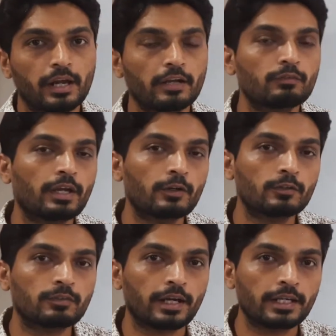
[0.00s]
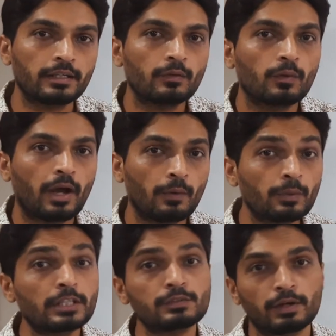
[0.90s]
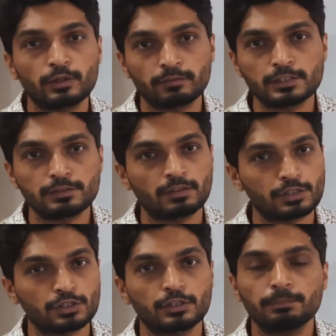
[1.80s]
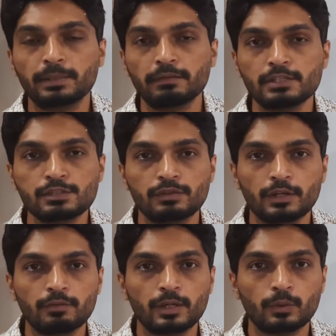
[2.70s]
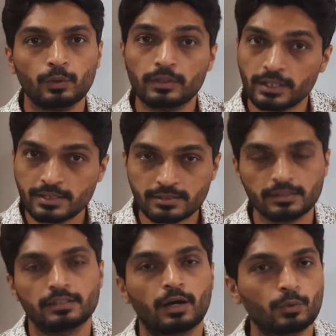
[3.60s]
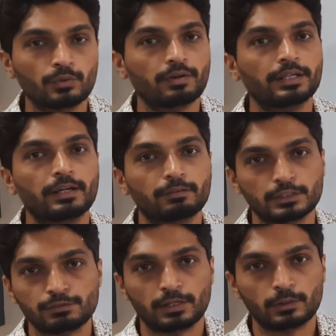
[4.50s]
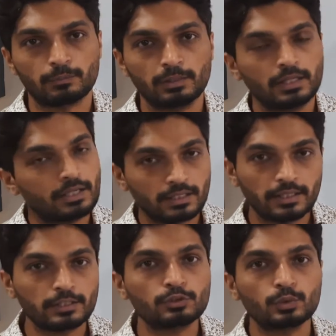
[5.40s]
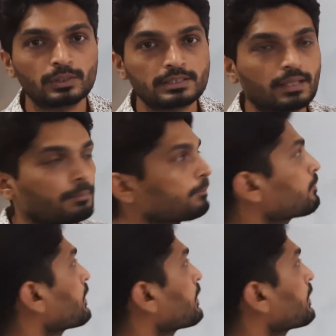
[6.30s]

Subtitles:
and we have to find average value of this function. In previous video, we have already seen how to find average value. Let us do the same.